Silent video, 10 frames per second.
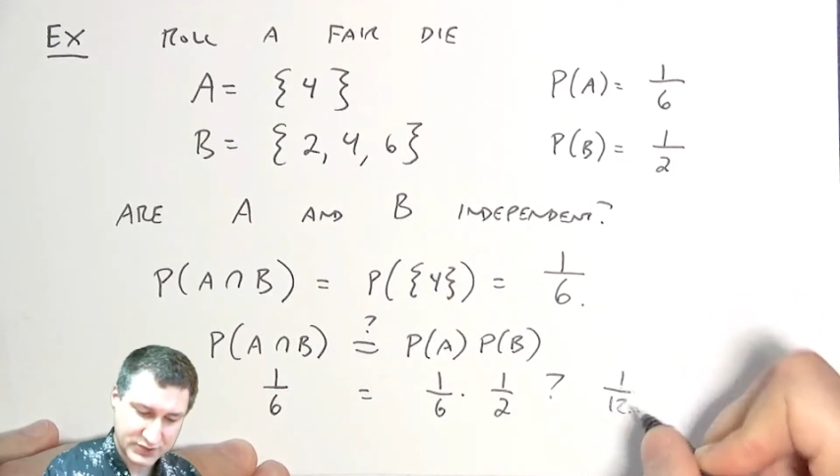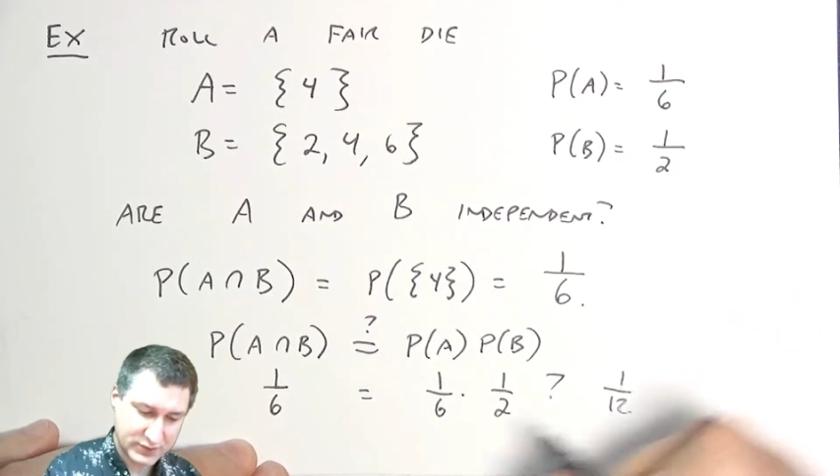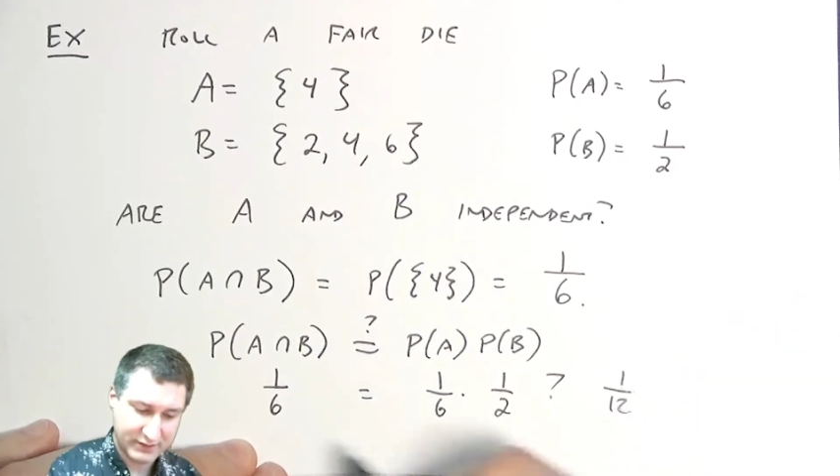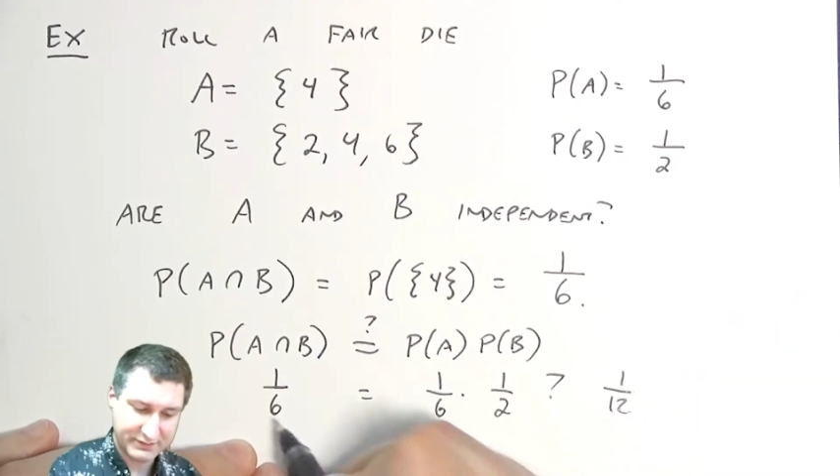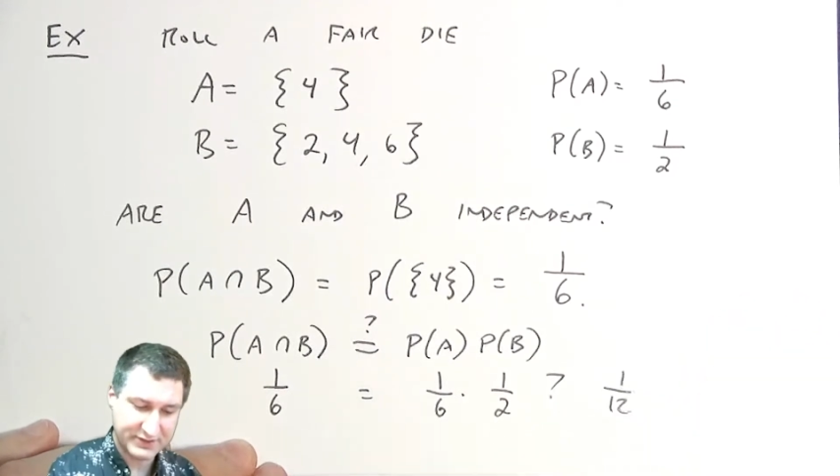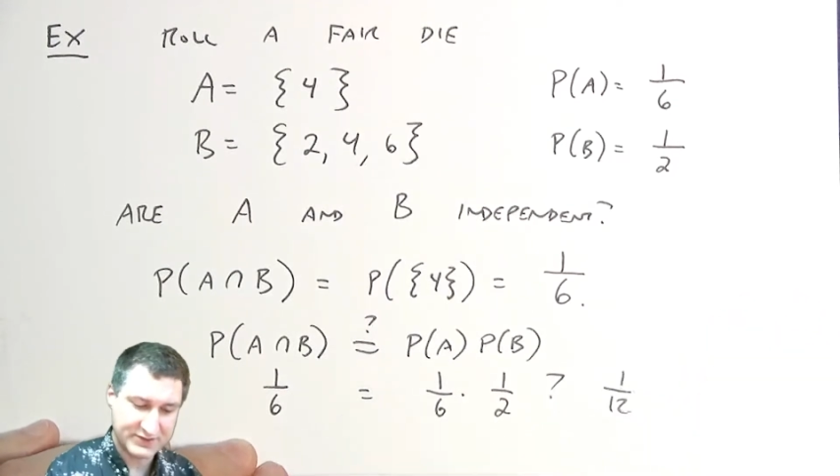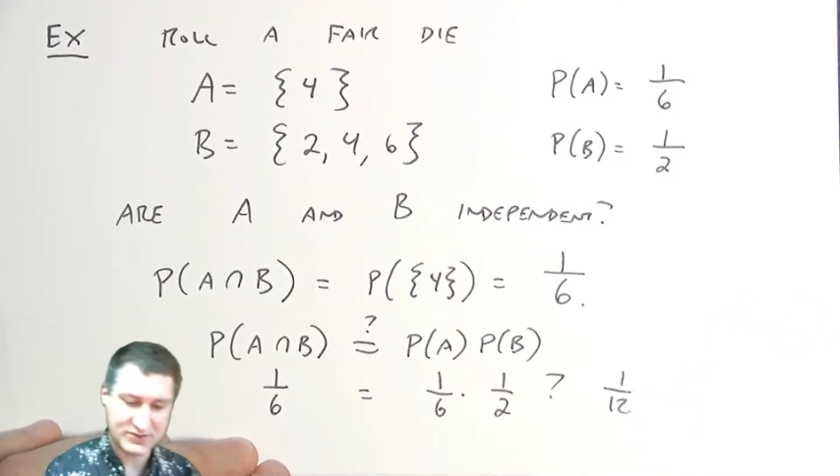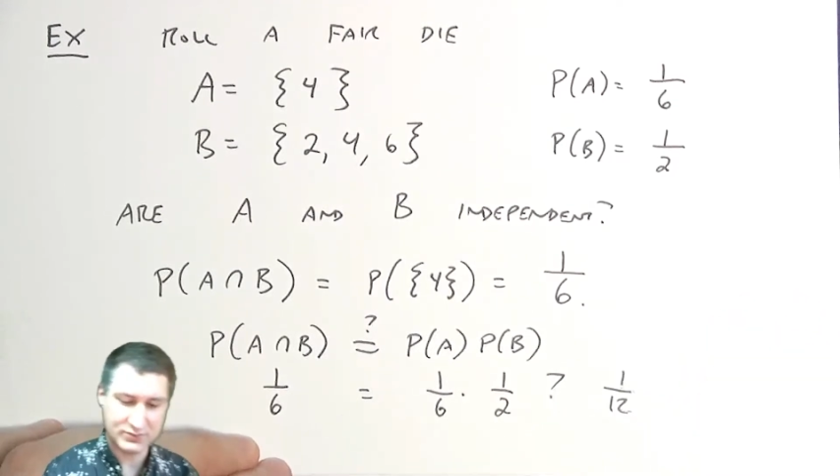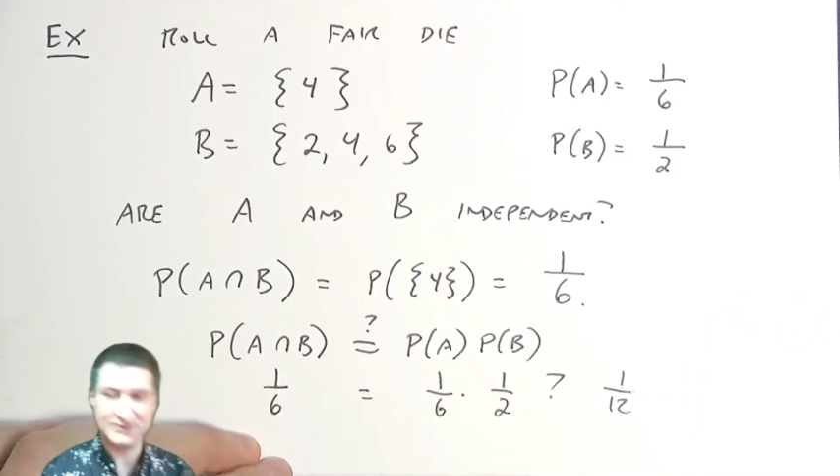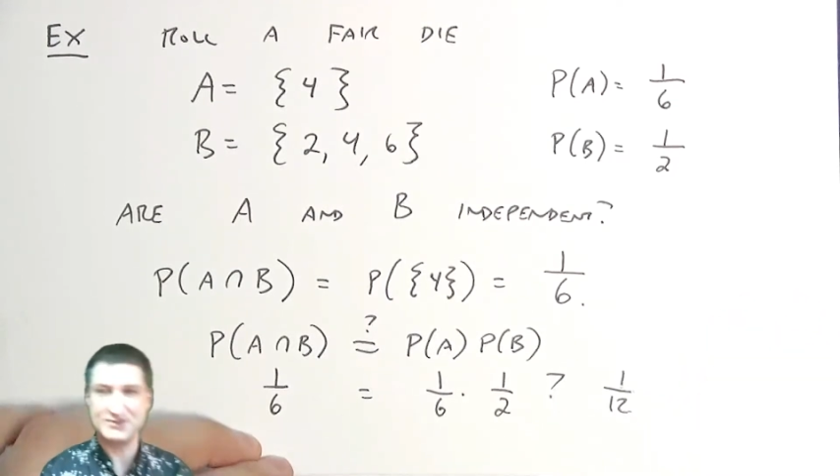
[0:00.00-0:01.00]
12th and this
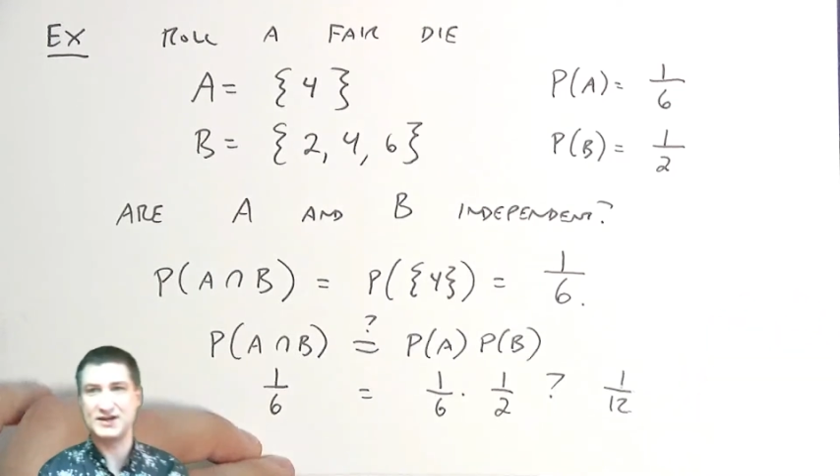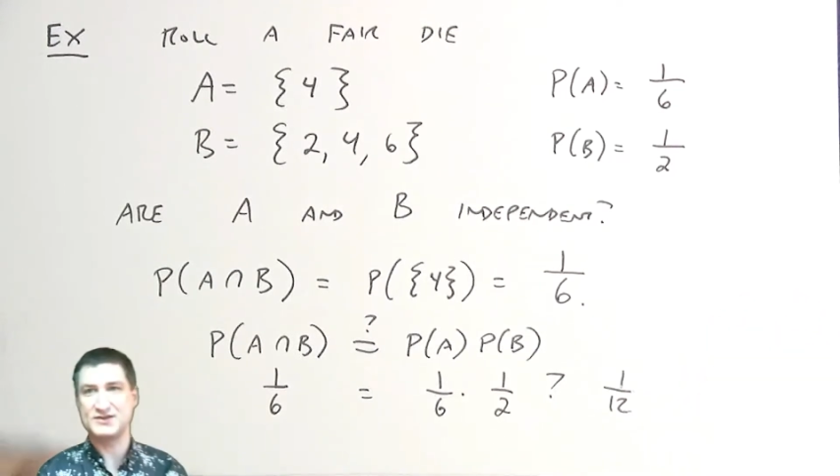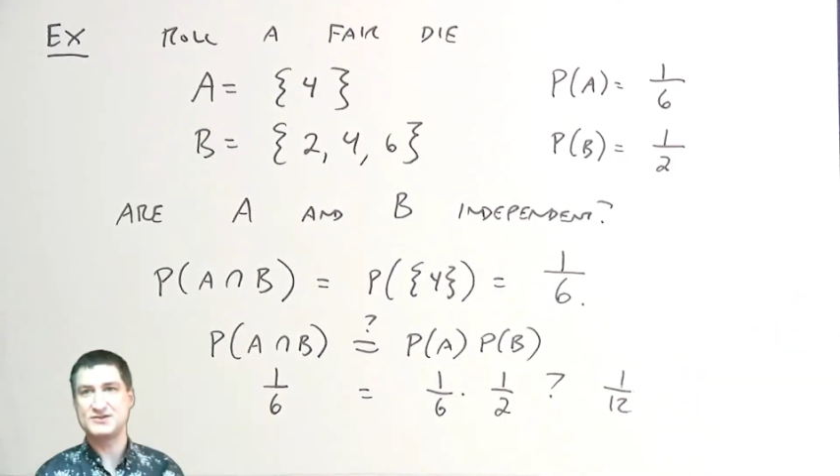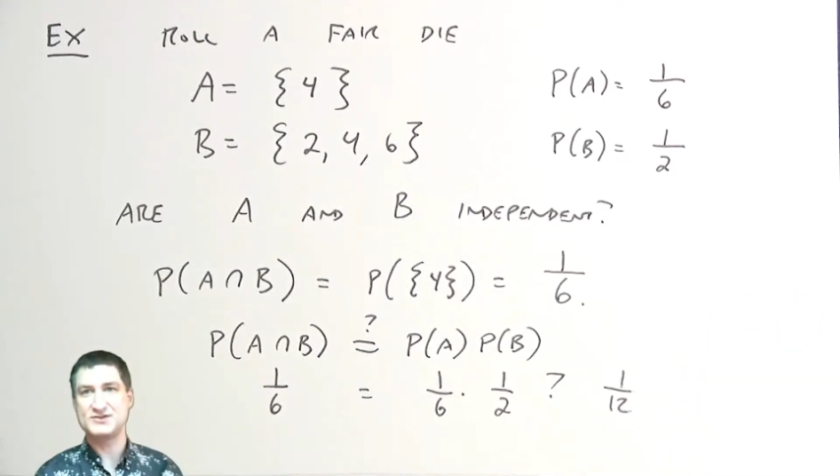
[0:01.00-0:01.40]
is 1 6th.